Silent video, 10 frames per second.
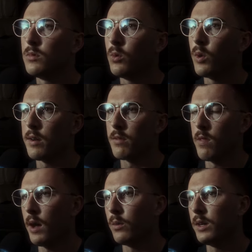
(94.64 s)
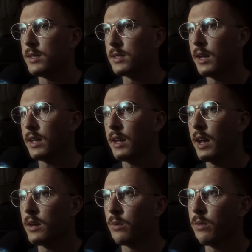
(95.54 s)
Whatever that was, I
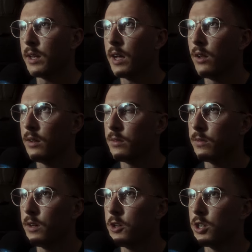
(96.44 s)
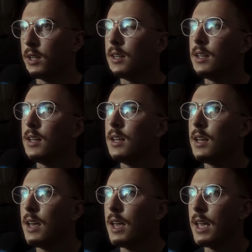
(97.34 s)
don't think I'll ever finish it.
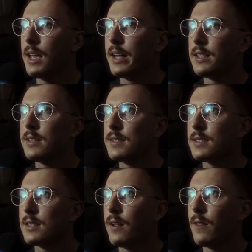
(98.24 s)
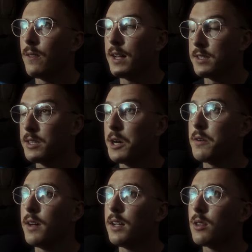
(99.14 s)
And that's a
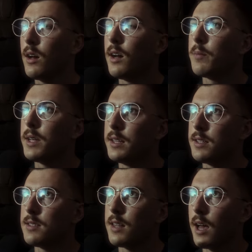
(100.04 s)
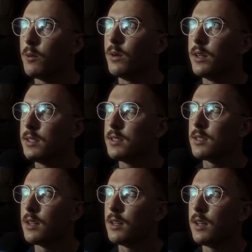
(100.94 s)
terrifying thought because that was
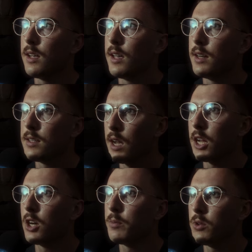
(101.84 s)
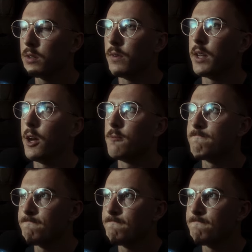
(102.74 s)
an entire music video.